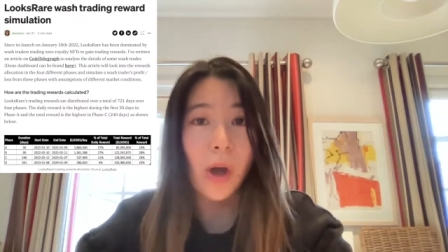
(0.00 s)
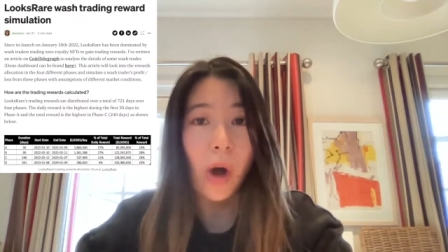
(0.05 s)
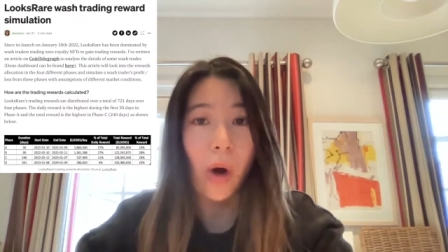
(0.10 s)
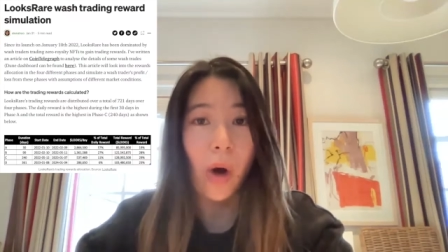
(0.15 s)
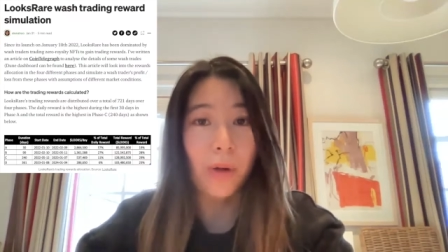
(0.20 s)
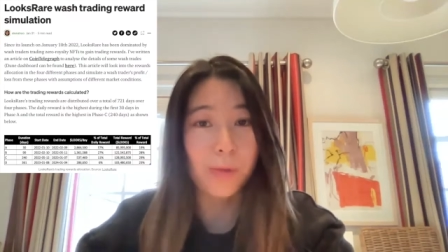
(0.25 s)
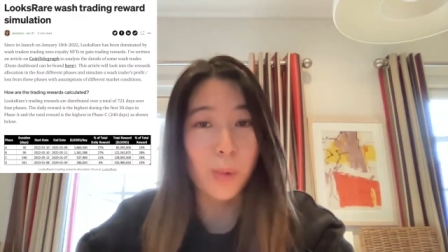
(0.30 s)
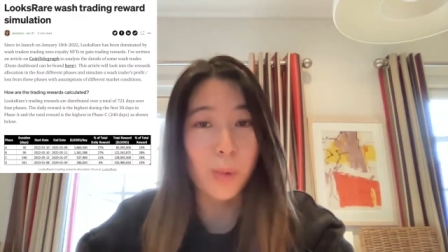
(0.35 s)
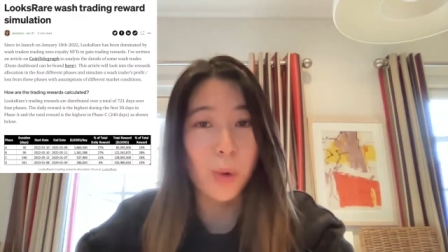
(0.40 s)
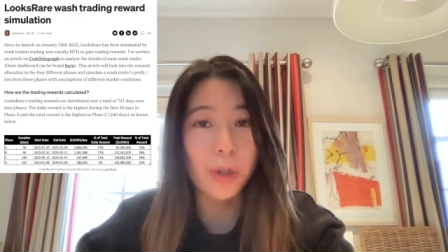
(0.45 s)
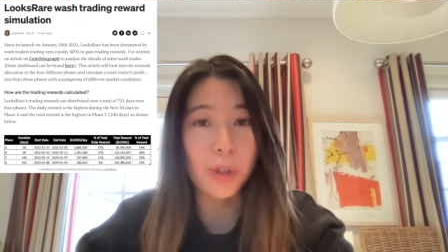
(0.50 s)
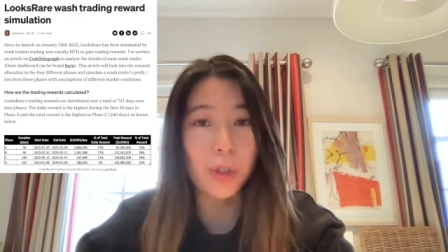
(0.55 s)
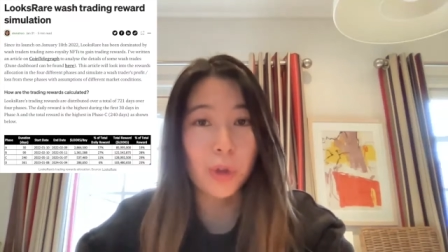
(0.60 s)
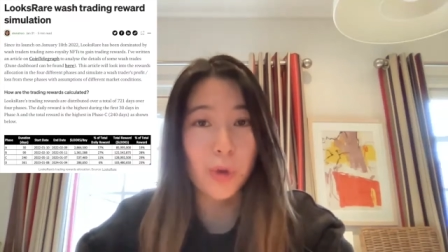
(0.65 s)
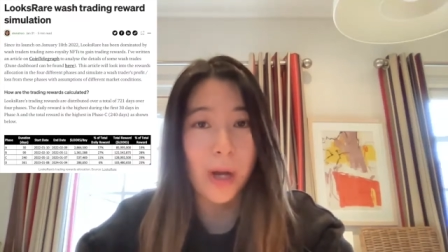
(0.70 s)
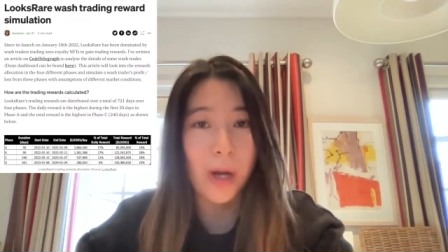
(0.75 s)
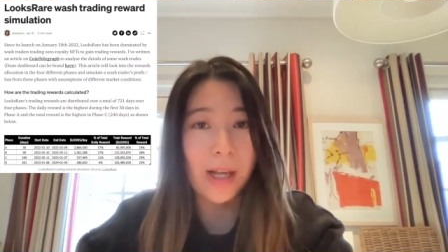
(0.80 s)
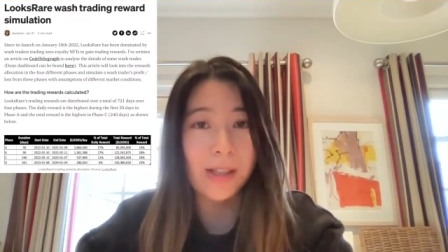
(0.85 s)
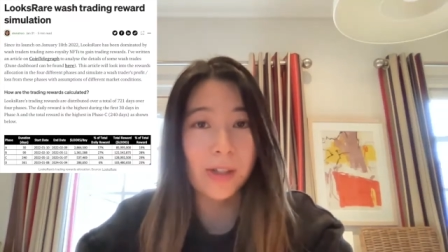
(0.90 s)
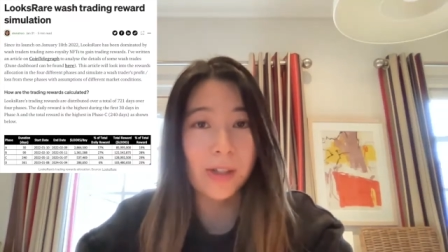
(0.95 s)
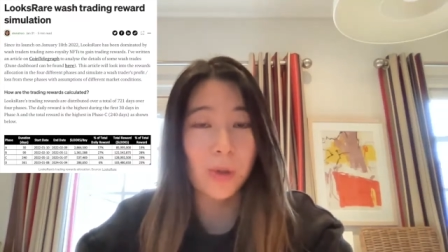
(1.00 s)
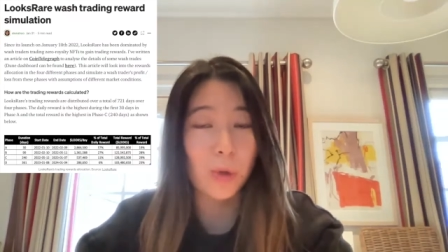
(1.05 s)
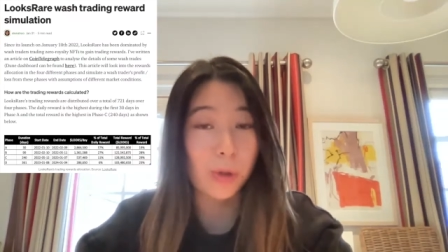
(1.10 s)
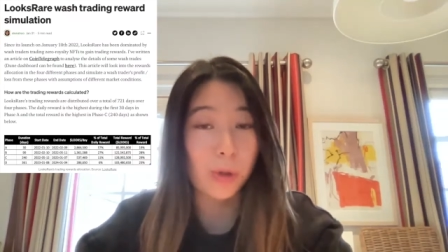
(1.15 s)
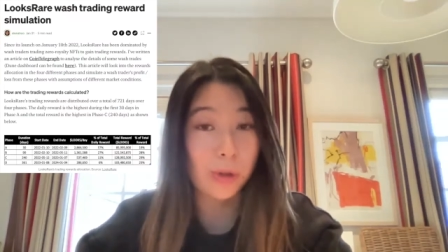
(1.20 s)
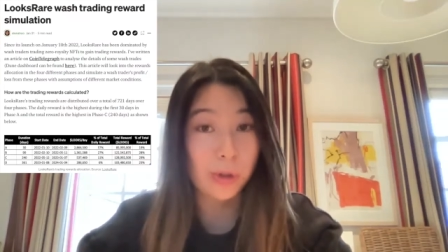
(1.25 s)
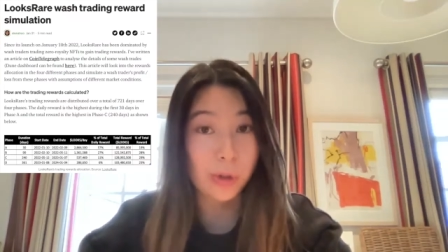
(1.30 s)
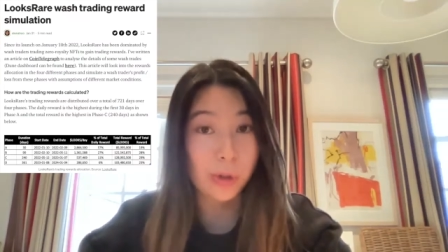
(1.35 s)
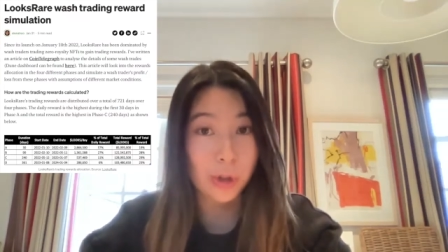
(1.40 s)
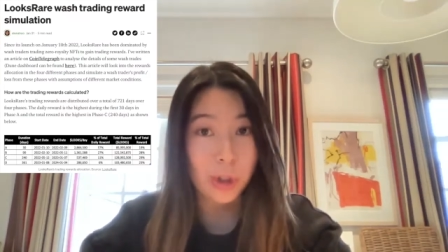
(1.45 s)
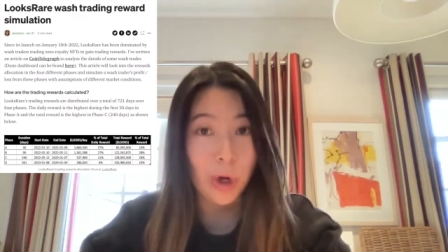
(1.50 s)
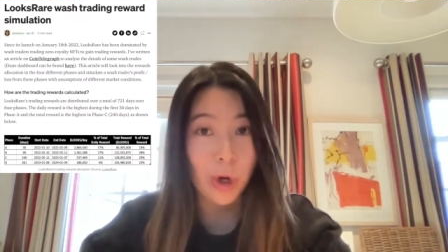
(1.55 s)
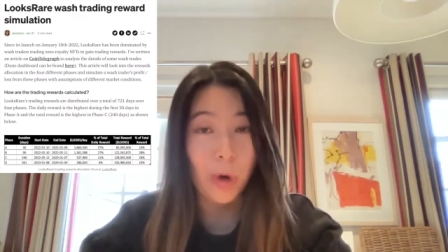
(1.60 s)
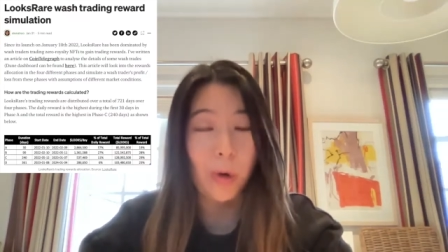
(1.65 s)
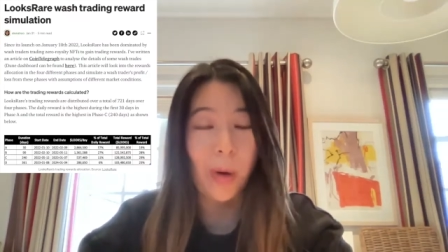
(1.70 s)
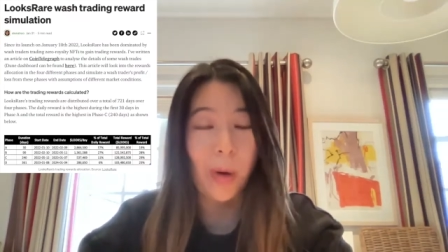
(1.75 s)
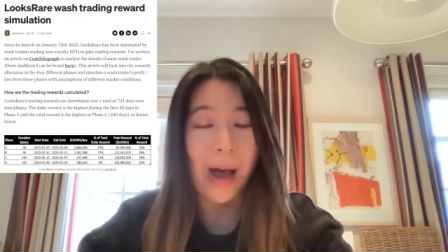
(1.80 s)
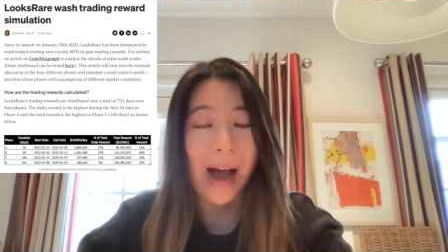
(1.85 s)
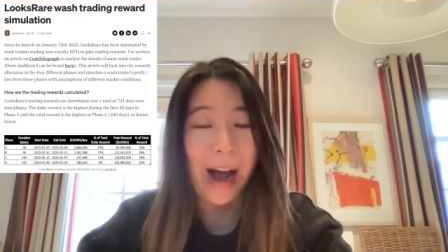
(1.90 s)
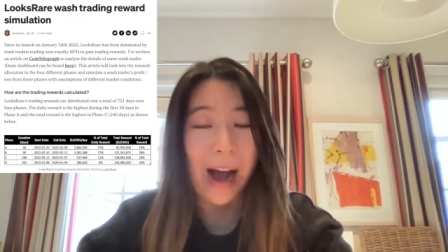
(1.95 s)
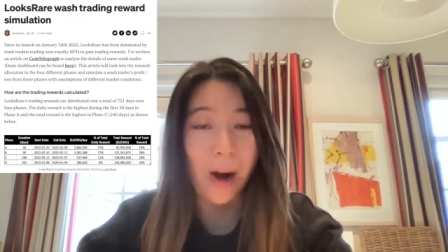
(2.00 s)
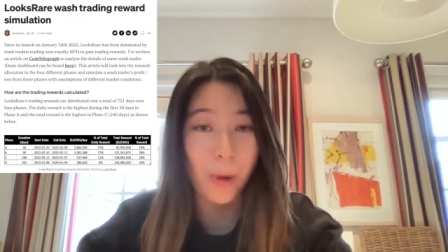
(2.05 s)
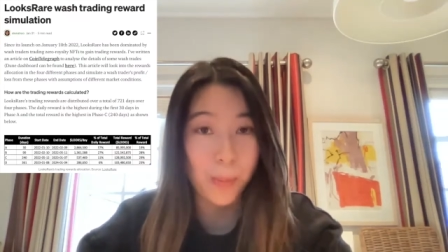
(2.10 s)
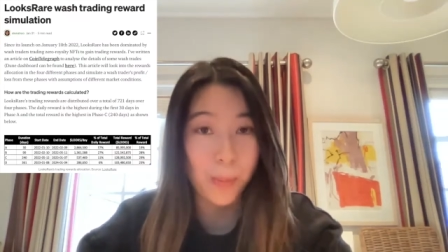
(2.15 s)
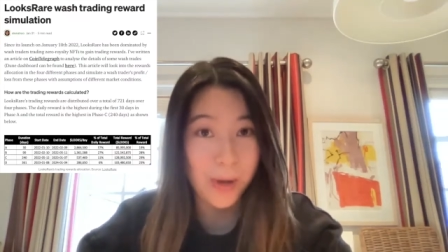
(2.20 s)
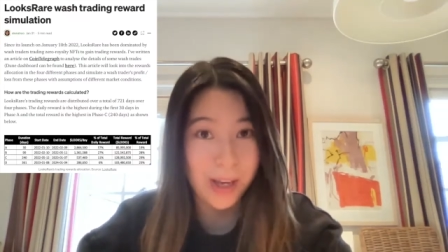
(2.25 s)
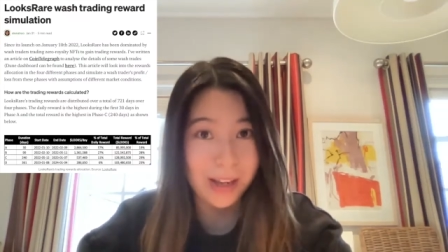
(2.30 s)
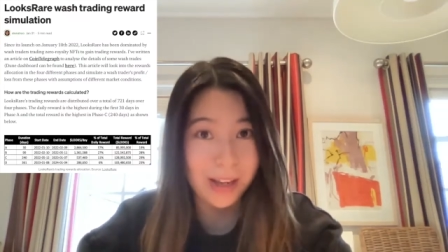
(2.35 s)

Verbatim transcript: of wash trades in order to show you how P